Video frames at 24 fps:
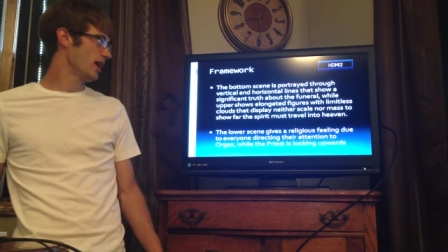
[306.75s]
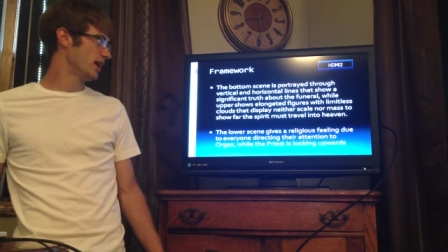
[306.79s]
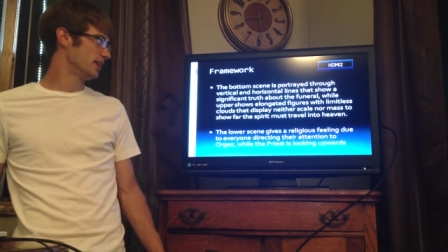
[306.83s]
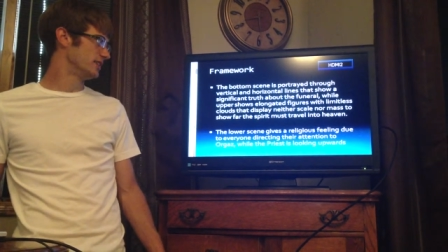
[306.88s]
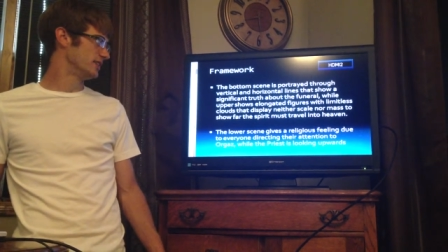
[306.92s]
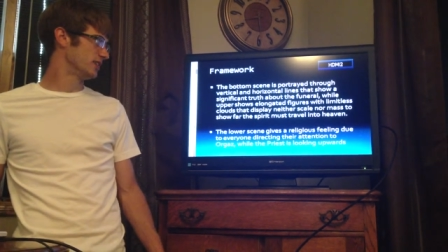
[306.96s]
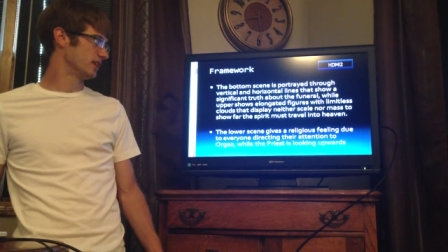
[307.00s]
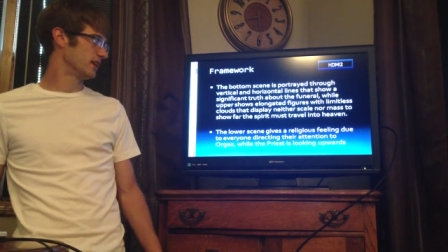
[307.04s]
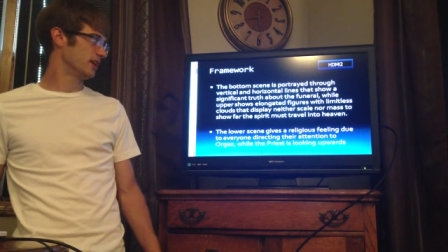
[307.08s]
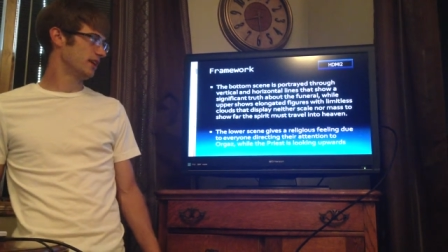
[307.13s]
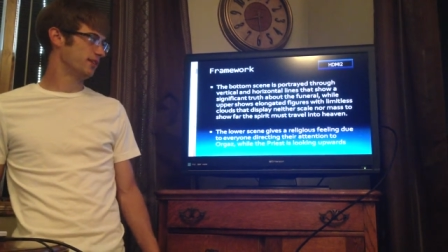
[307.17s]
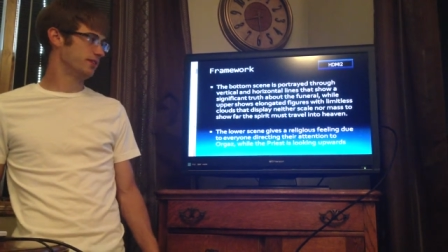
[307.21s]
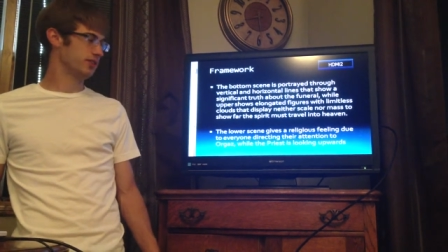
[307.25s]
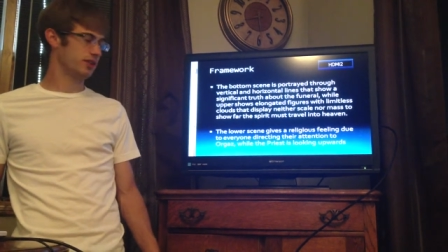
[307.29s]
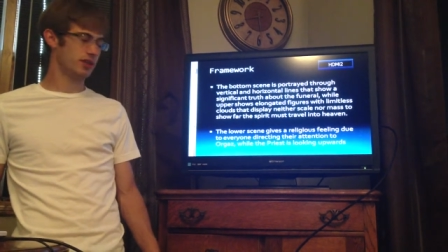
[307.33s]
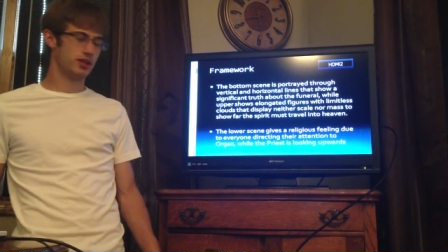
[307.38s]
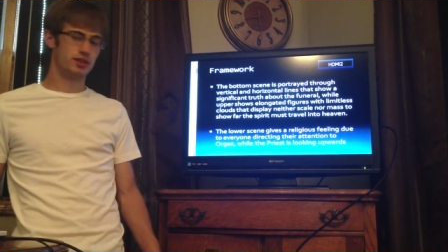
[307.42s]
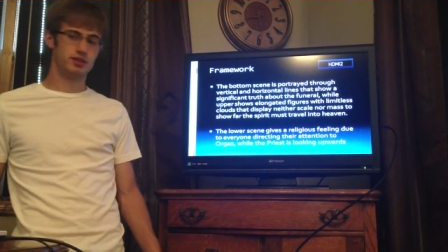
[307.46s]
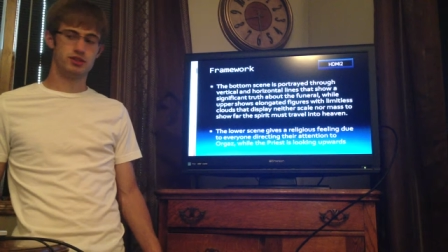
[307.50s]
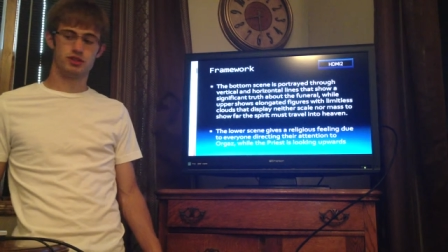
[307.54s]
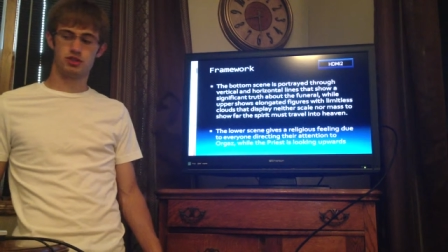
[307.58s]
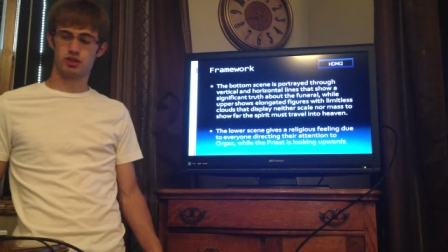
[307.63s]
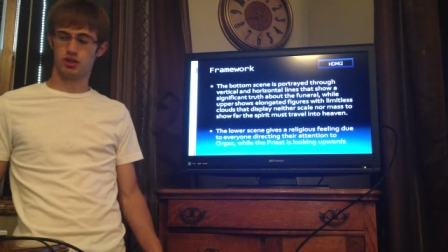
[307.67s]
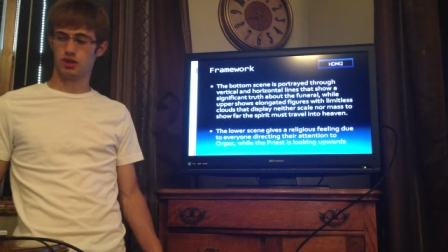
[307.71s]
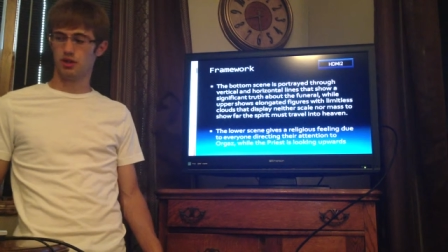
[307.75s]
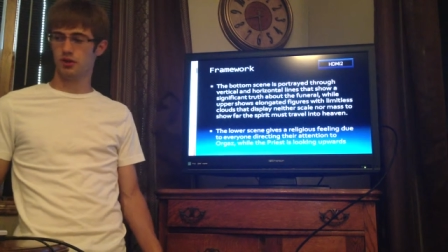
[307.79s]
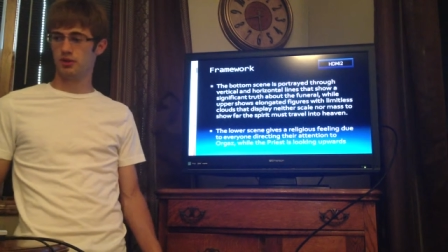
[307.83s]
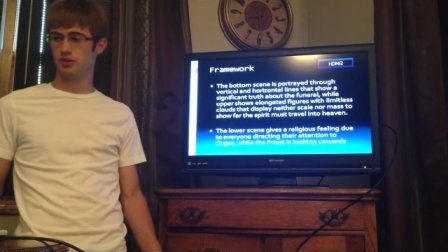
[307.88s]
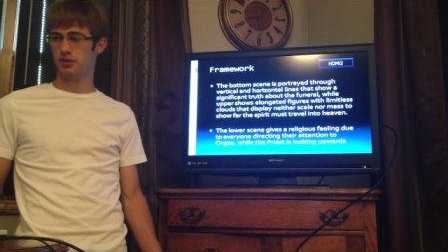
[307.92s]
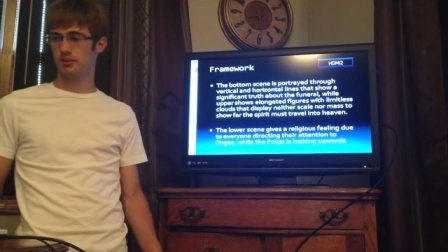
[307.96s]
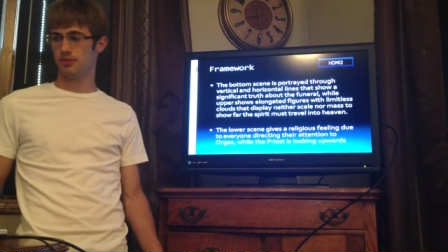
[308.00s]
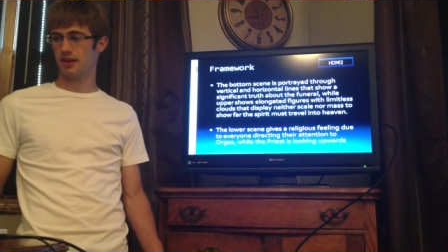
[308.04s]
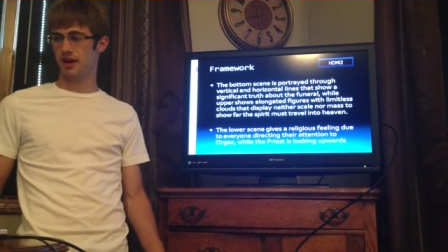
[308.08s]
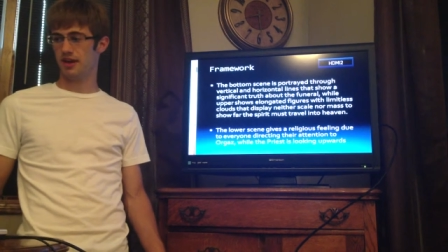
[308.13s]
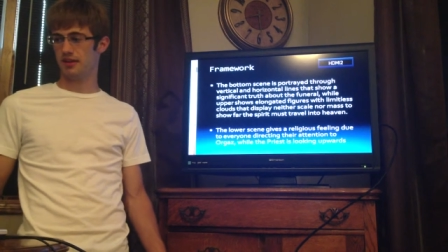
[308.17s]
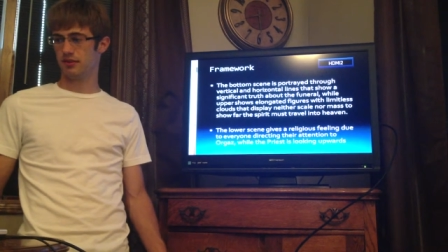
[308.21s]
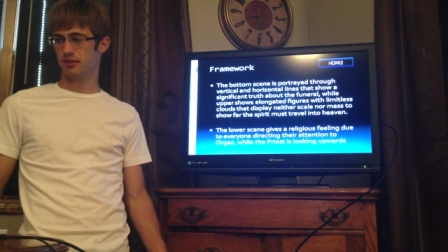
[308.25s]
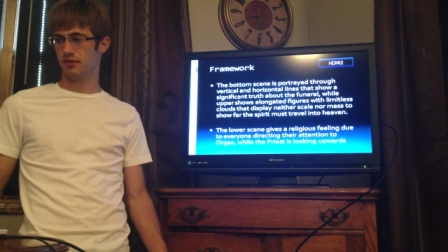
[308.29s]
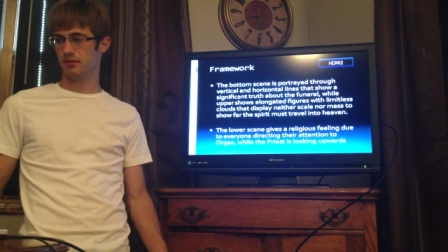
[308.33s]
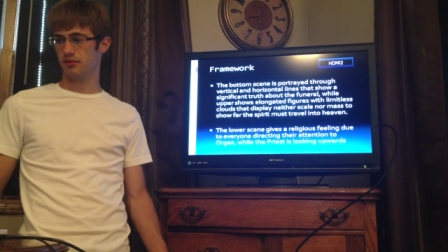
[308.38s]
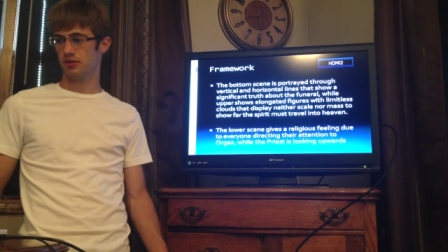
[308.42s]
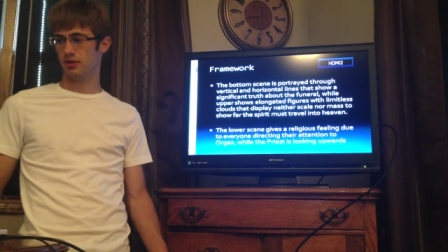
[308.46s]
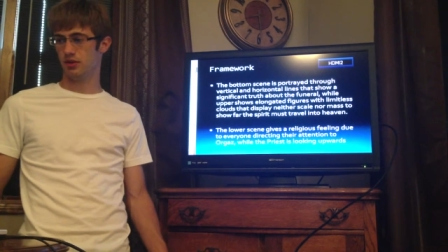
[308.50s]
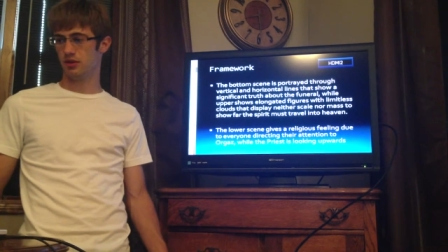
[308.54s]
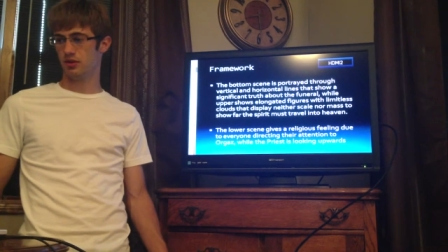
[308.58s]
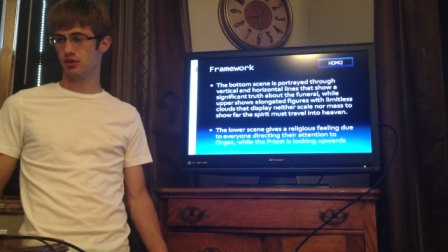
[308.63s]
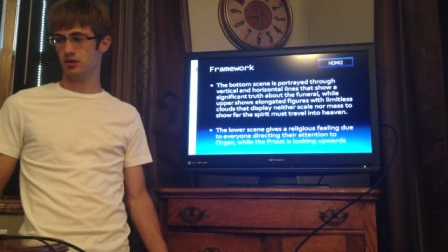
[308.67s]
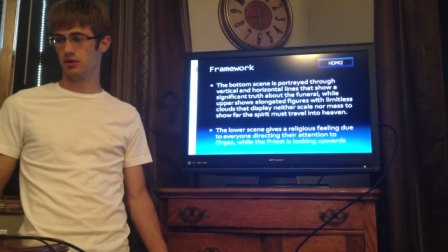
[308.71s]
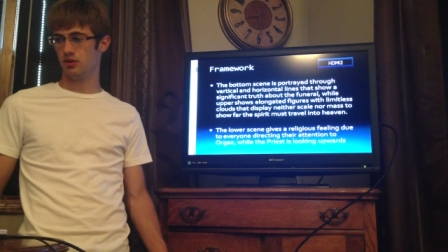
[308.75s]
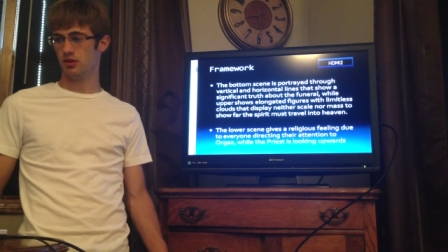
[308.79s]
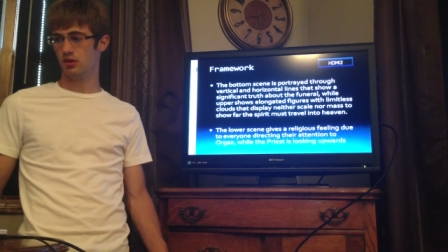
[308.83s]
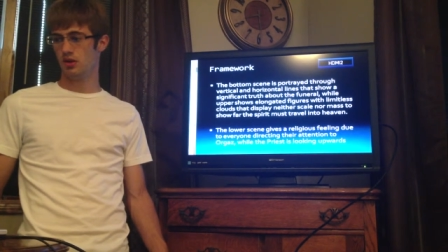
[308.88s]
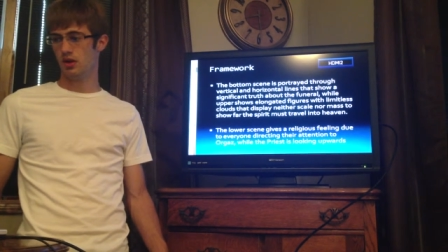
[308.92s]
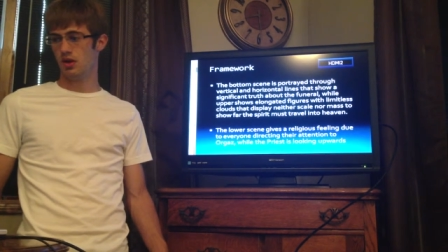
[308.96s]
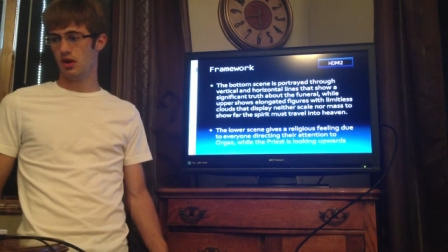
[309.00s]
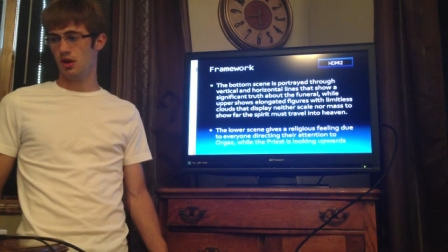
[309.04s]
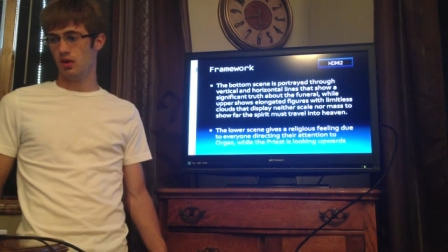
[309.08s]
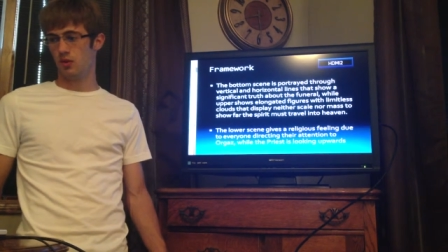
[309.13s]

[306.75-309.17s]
a significant truth about the funeral,